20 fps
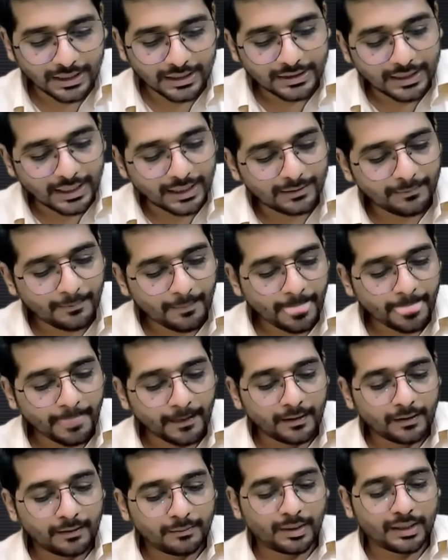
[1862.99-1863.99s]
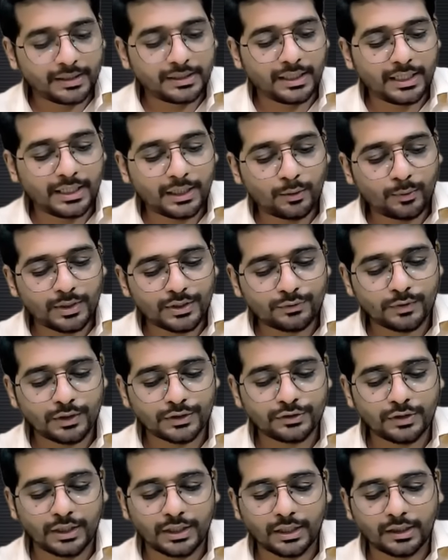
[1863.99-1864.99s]
then, but the request
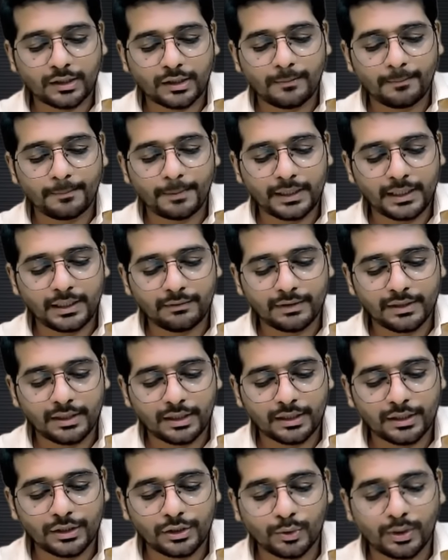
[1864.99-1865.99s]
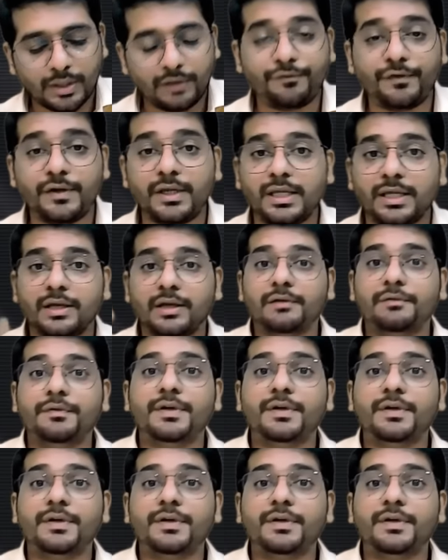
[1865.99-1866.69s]
was not accompanied with the renewal fee.